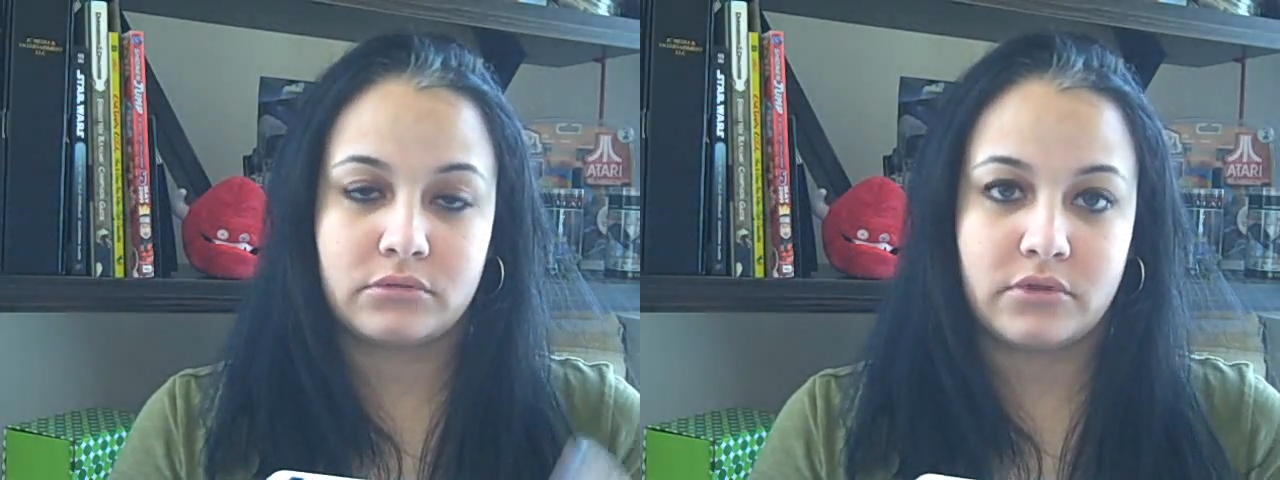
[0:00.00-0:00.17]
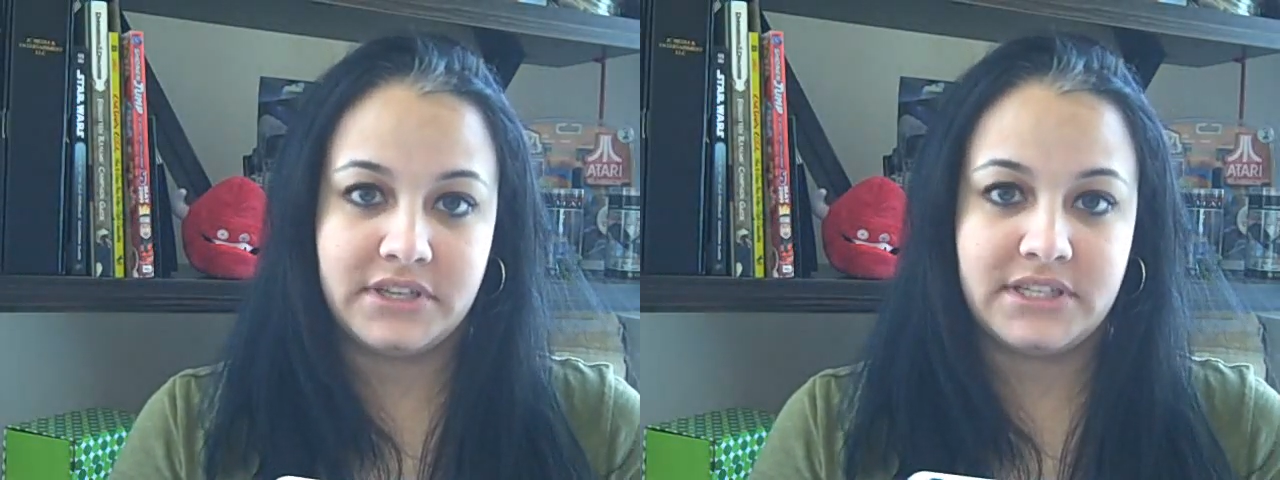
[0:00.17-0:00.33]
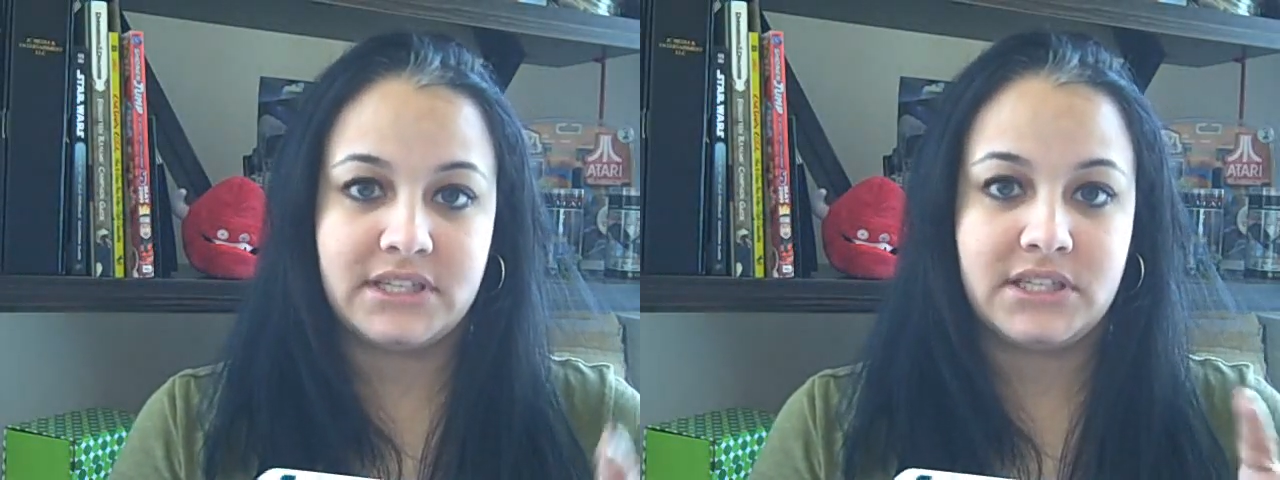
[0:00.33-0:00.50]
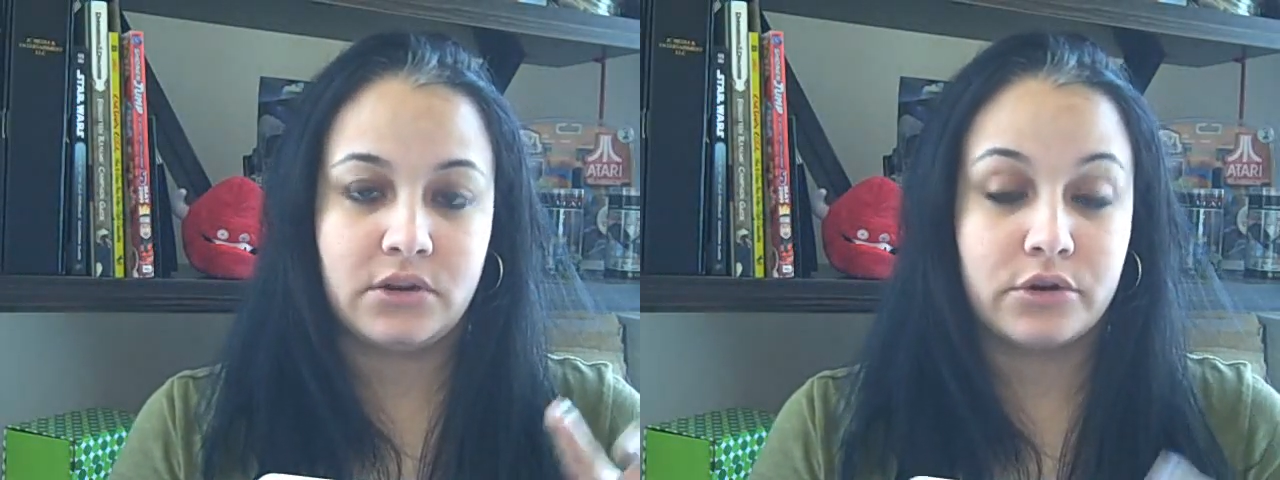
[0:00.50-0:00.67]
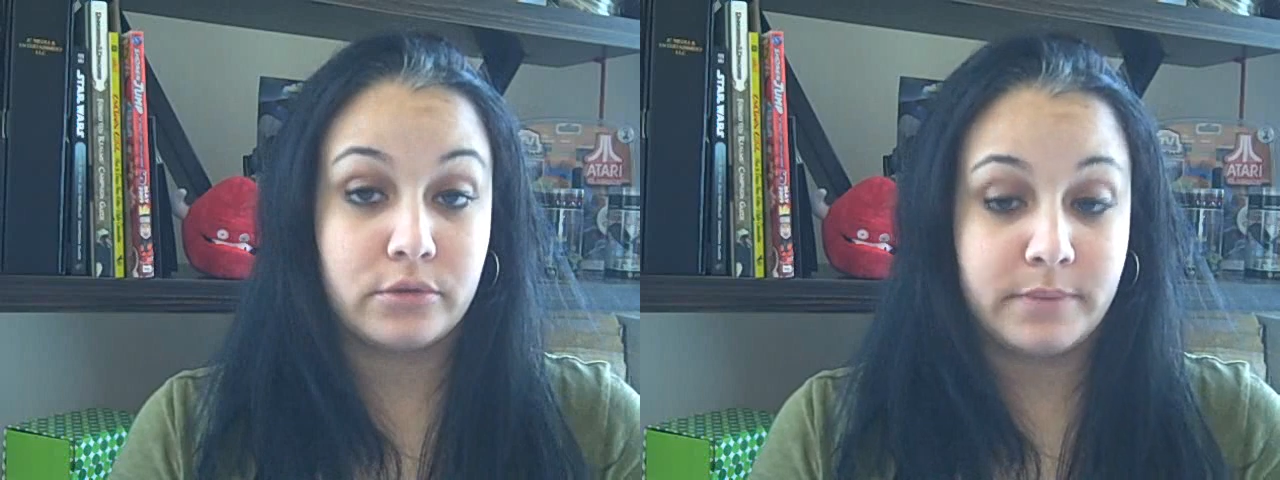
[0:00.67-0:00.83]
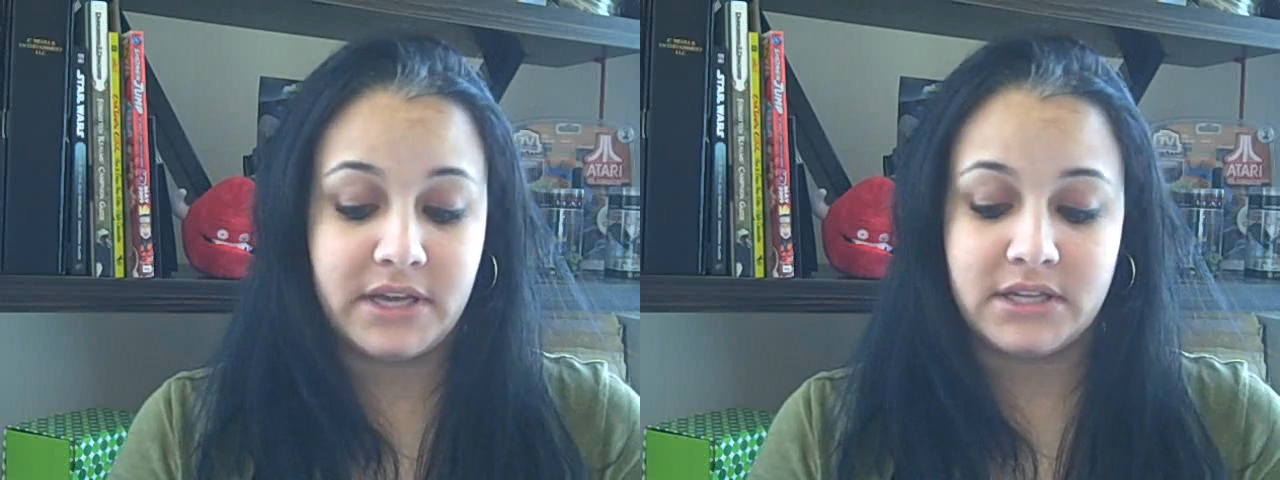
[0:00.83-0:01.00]
360 or
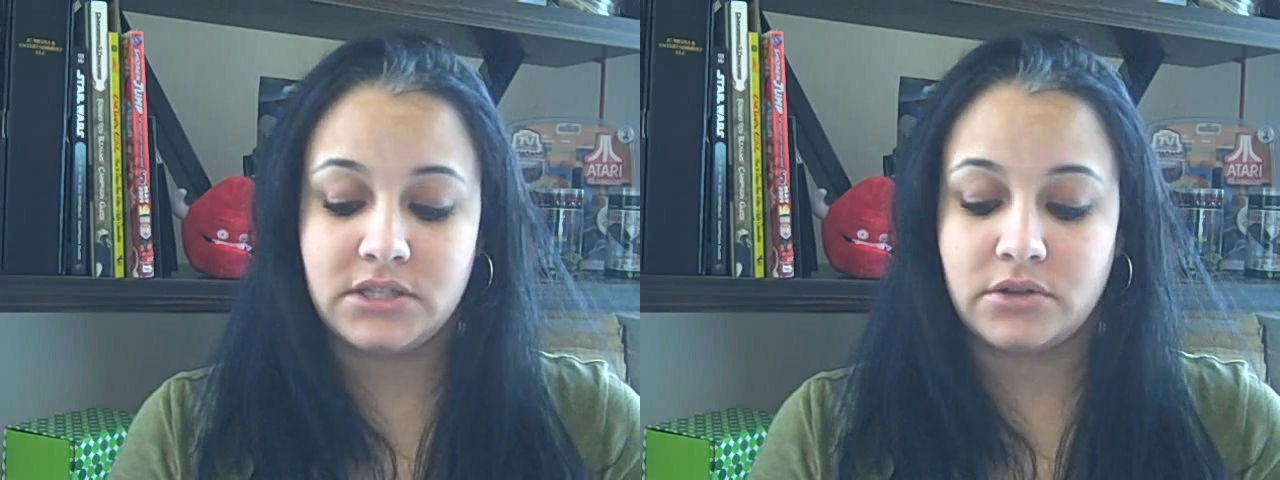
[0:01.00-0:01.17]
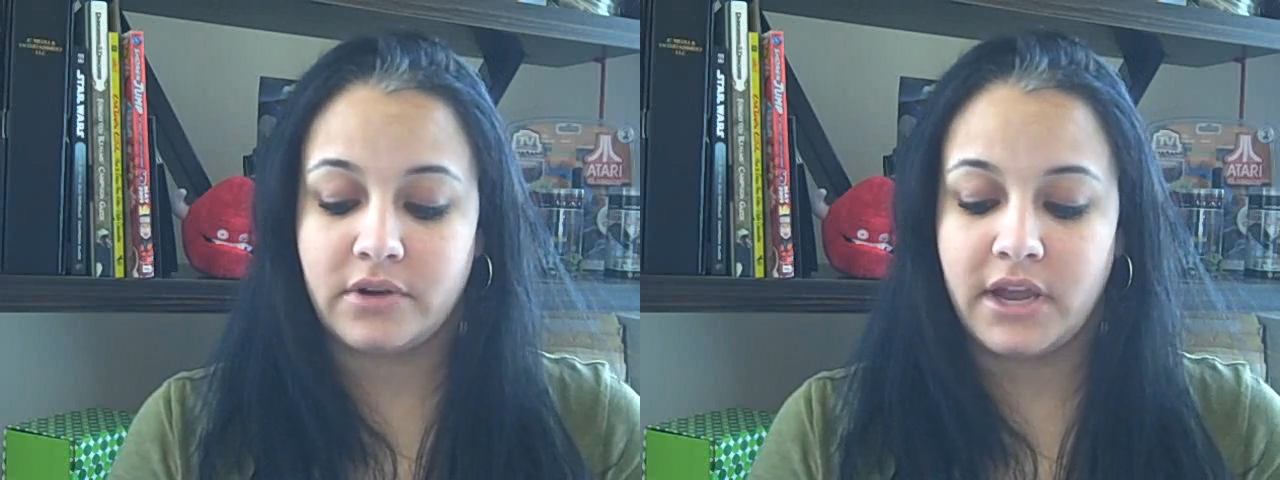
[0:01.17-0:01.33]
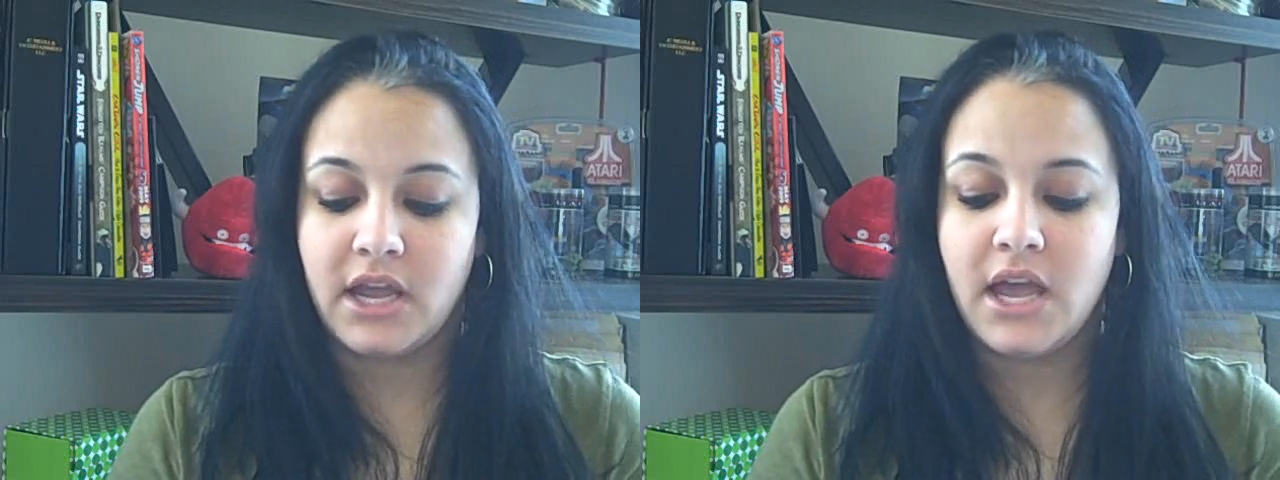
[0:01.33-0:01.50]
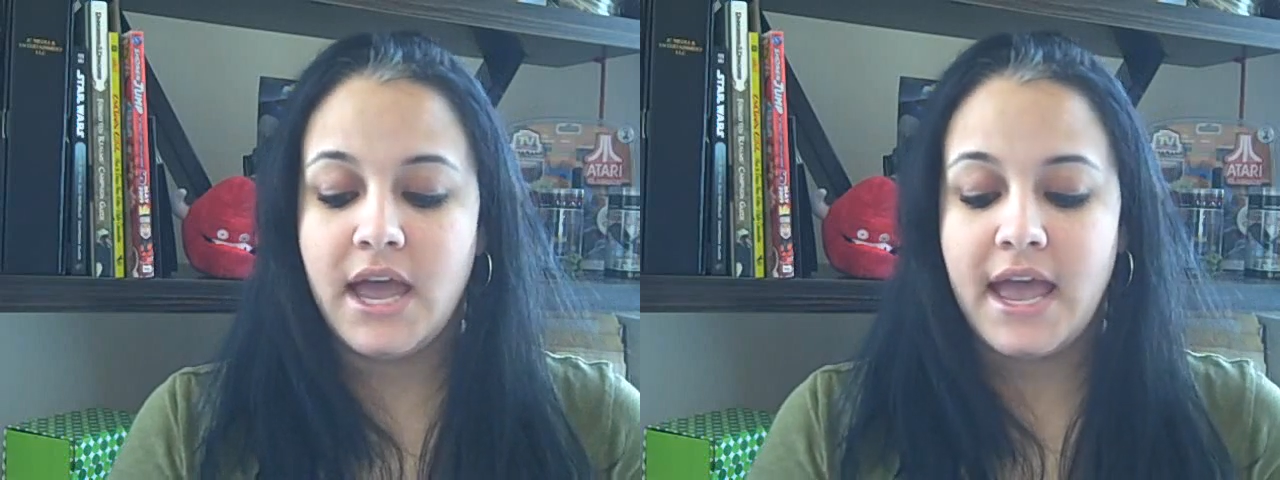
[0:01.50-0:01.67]
your PS3,